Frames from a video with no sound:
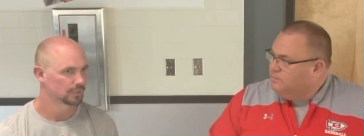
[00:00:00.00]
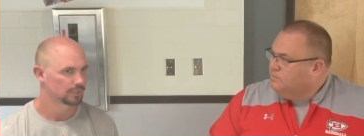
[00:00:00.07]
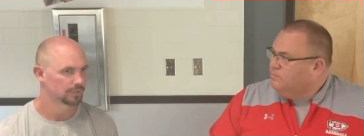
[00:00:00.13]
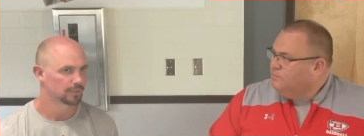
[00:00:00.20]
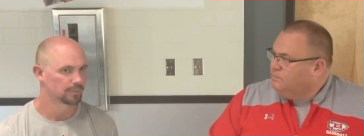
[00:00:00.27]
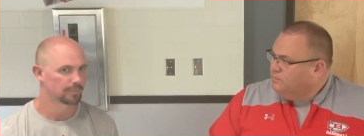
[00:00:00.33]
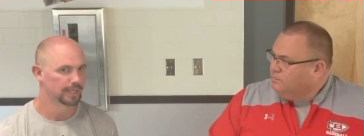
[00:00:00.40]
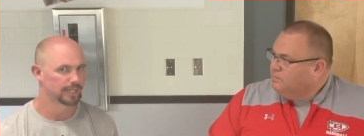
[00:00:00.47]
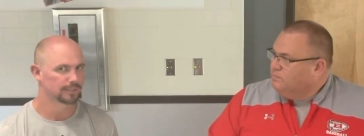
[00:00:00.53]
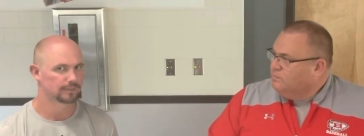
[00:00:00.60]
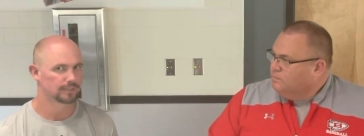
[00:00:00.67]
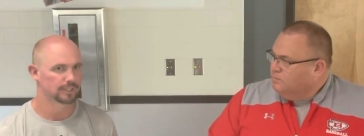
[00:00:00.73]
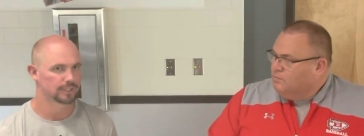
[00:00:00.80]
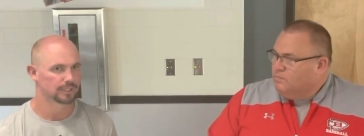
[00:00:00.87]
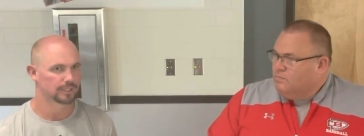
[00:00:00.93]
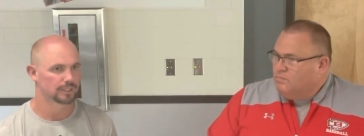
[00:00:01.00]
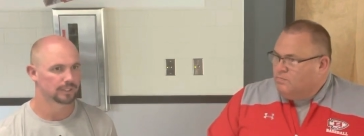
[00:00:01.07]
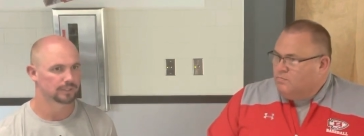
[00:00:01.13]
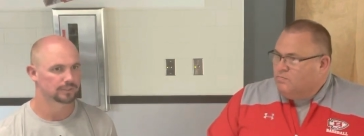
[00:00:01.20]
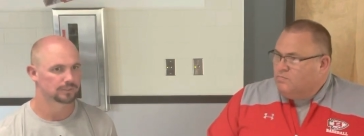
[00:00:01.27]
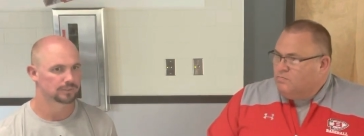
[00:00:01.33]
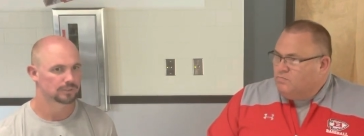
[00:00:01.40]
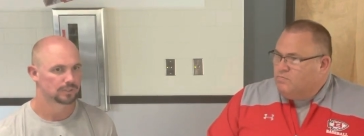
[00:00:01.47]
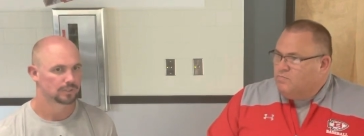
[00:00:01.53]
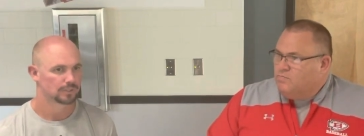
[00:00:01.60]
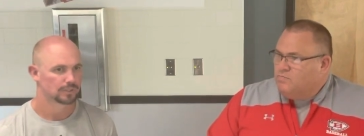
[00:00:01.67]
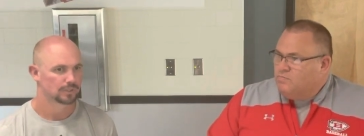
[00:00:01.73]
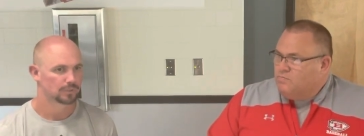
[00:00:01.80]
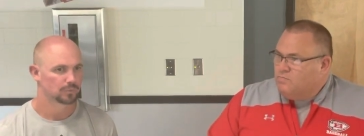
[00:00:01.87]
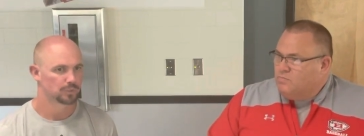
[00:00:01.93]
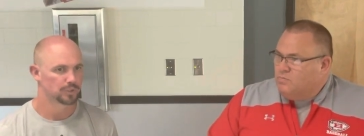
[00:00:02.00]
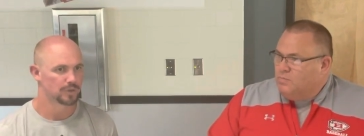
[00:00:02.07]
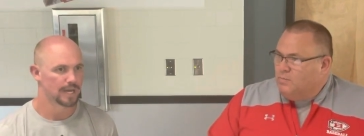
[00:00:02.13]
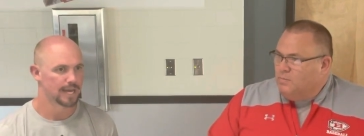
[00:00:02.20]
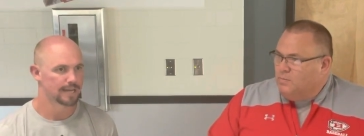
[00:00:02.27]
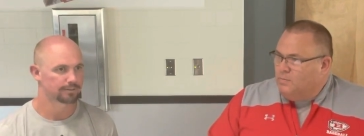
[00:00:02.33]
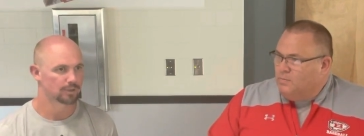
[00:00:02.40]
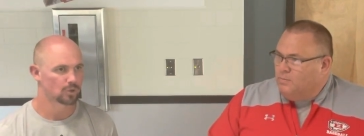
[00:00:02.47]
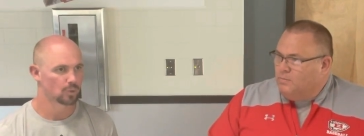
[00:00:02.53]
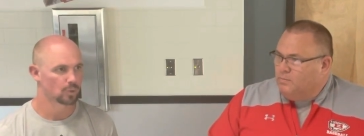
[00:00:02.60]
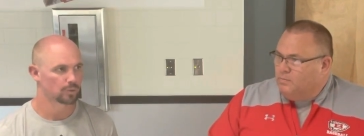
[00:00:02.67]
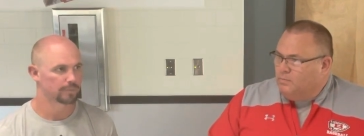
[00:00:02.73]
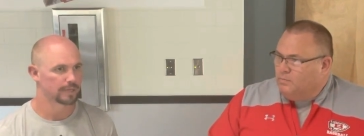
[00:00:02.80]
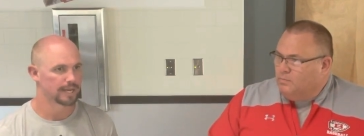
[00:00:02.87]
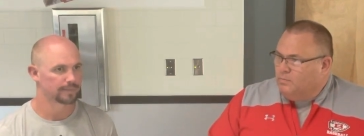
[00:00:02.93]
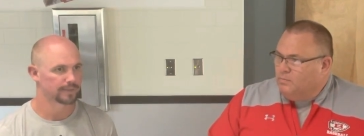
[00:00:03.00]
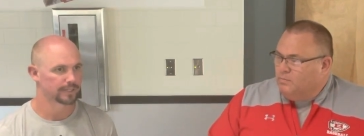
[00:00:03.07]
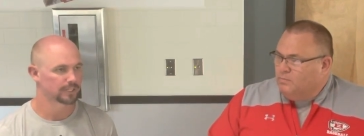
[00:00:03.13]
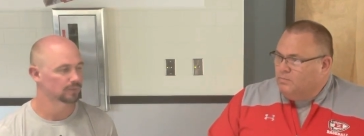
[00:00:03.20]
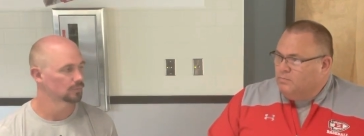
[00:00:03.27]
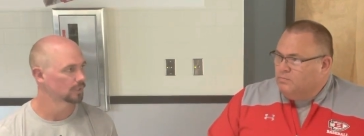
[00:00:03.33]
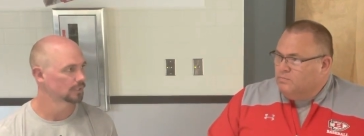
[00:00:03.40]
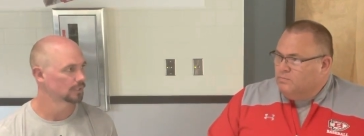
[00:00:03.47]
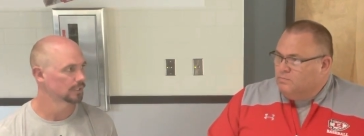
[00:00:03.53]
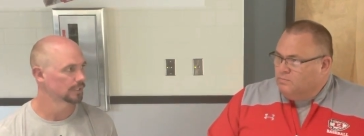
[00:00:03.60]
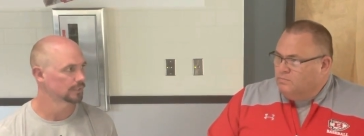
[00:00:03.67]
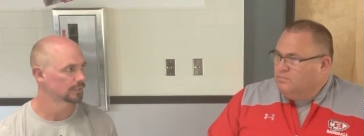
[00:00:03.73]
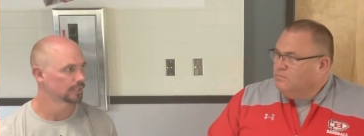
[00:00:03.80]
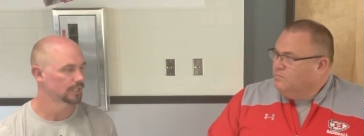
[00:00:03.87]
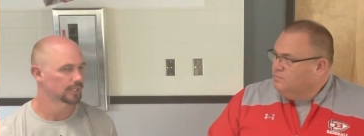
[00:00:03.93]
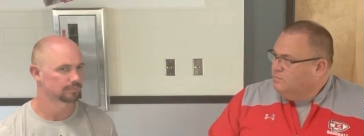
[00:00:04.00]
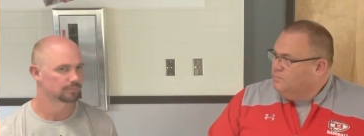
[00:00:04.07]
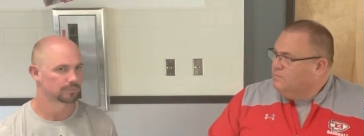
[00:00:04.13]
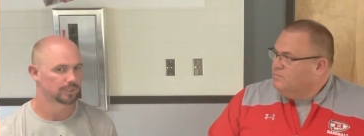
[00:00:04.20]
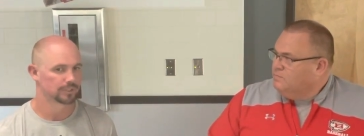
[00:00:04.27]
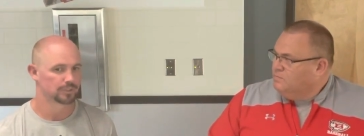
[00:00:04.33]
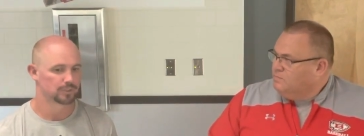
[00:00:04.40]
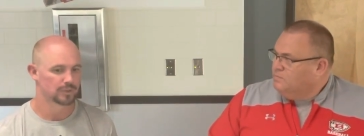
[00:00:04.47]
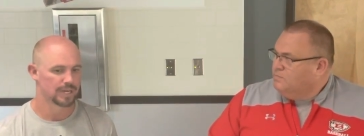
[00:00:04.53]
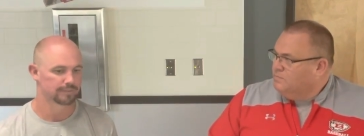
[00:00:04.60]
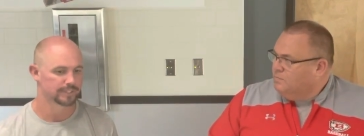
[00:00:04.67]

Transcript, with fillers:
Speaker 1: The main thing is when you have a quarterback that can run like that, and you have